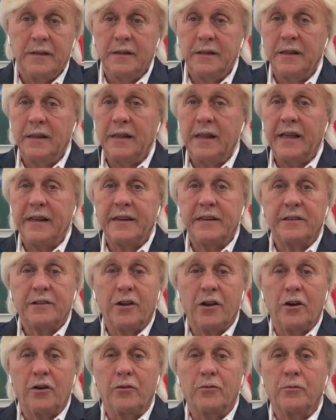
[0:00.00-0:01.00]
Let it
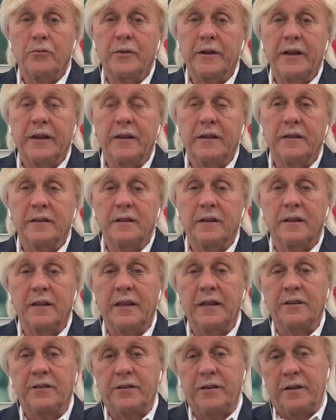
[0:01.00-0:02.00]
go.
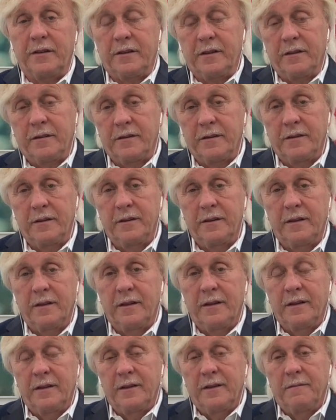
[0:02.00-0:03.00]
Release it.
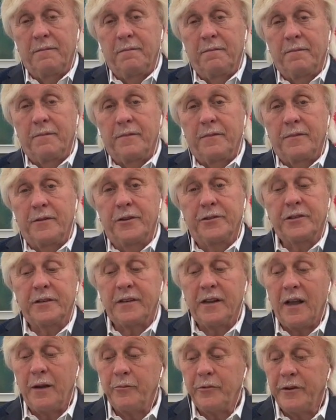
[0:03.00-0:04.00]
There's a
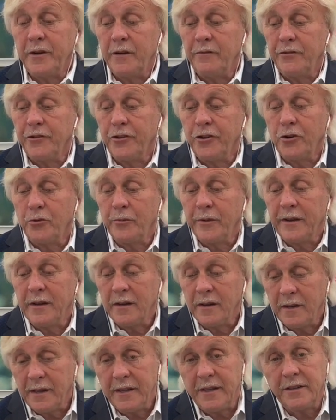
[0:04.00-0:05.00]
time whenever you
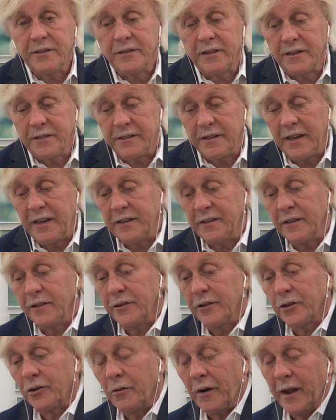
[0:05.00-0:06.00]
release a seed to
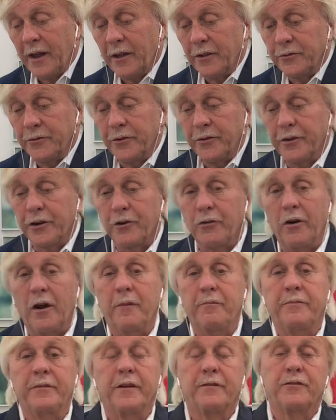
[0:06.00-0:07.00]
the ground or the
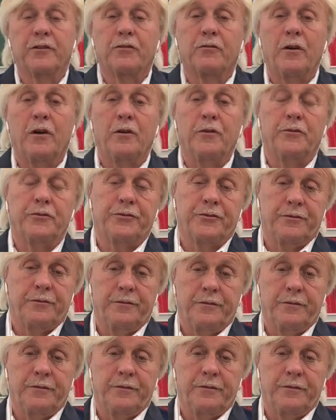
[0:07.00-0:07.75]
crop never grows.